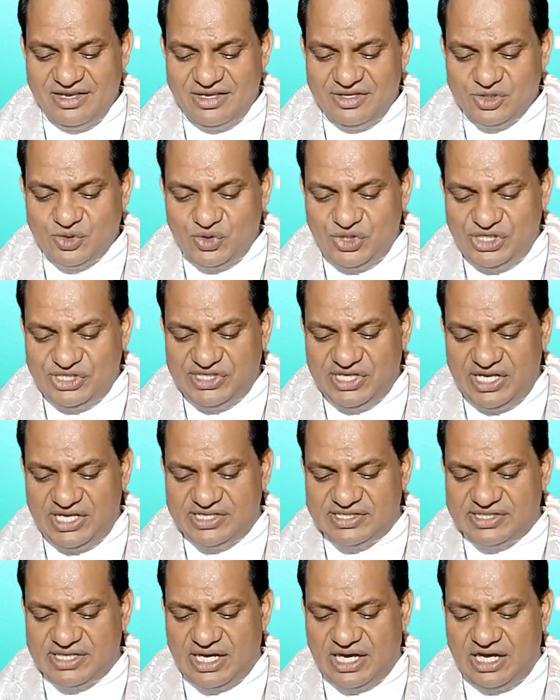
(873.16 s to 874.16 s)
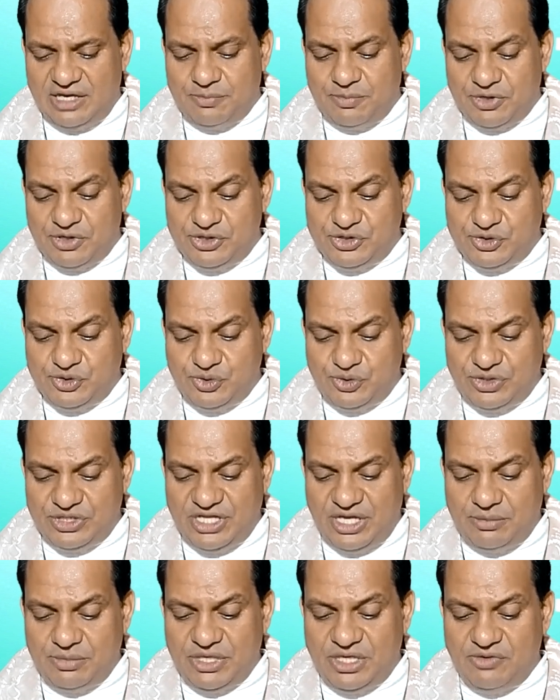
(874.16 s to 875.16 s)
So he says, I pursued
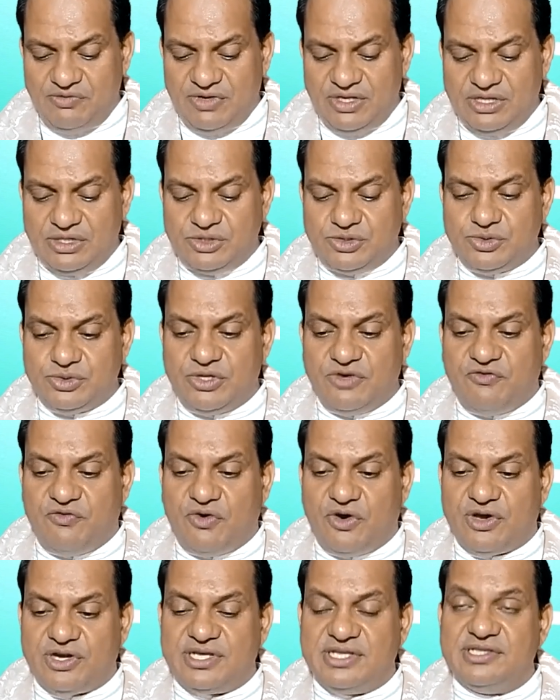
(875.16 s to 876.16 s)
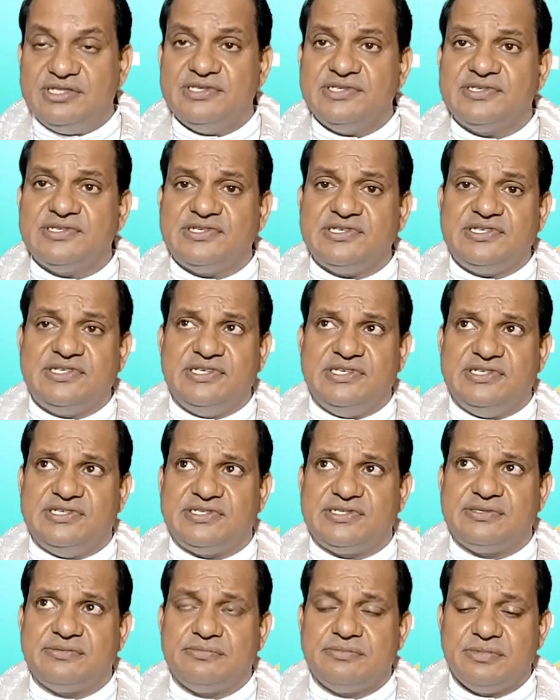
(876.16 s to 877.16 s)
them even to the foreign
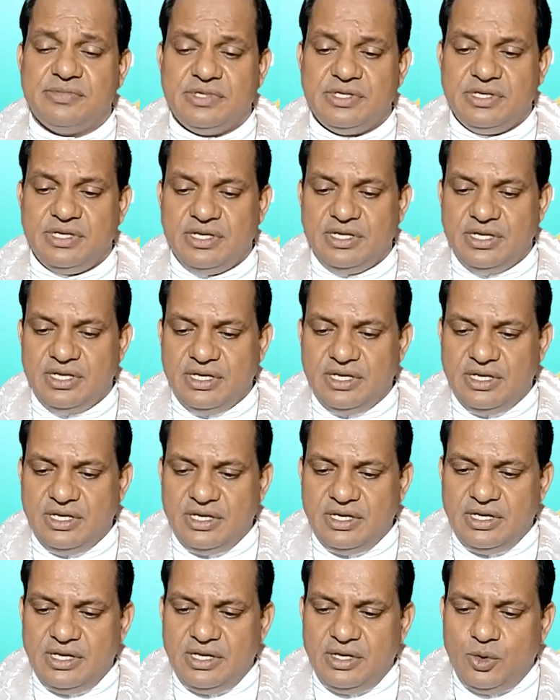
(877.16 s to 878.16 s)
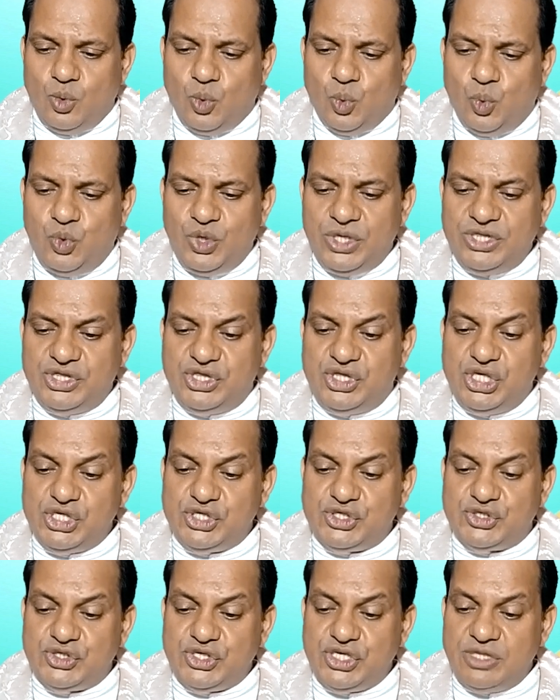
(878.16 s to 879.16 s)
cities with
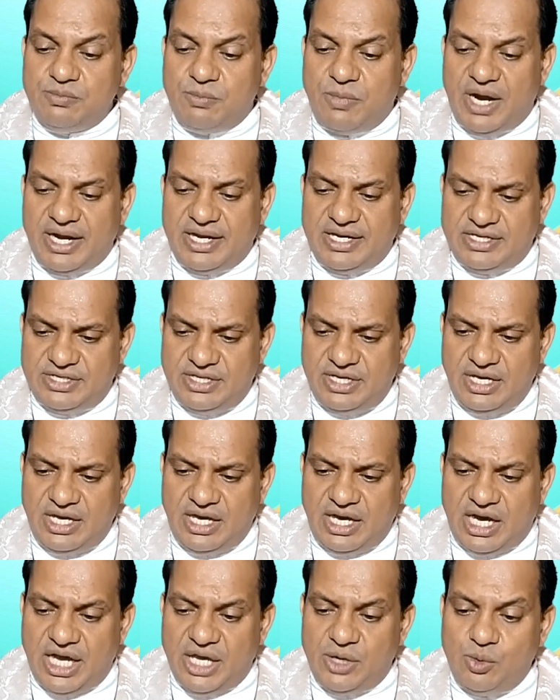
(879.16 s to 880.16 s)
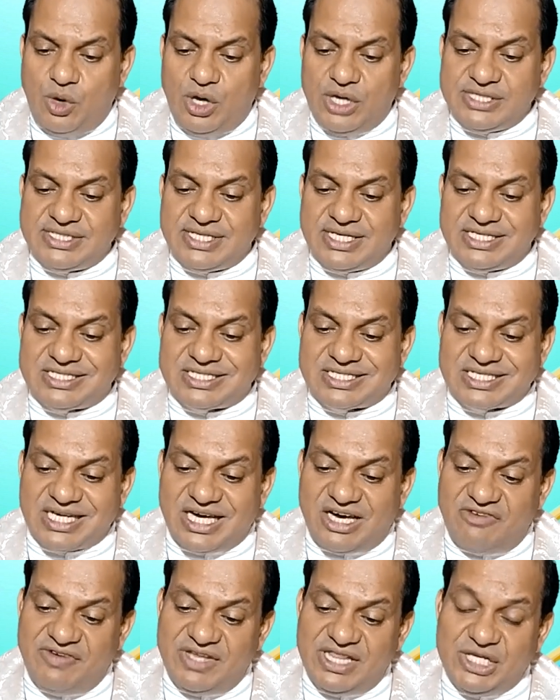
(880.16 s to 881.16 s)
this in mind, I was uh,
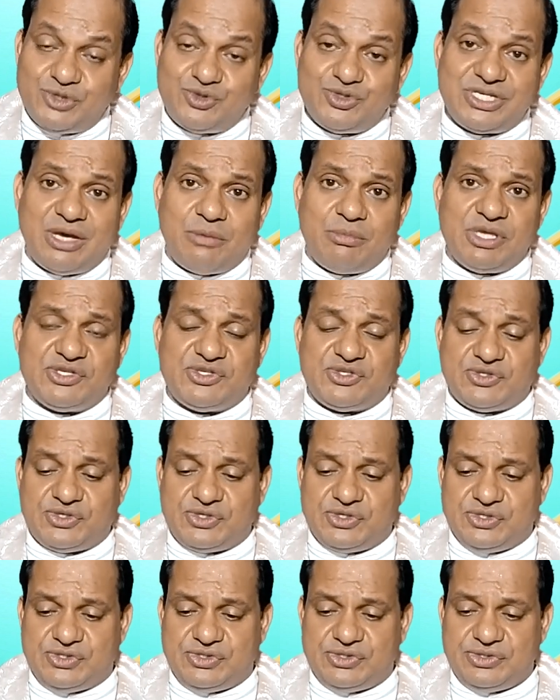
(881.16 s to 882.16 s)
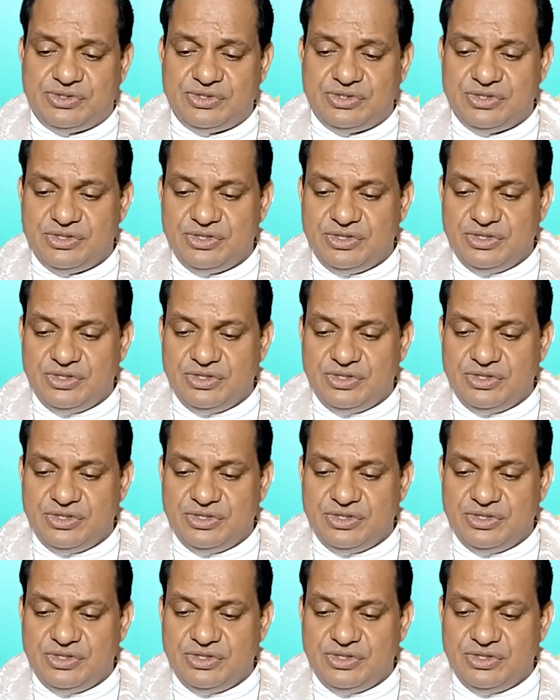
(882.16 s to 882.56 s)
traveling to Damascus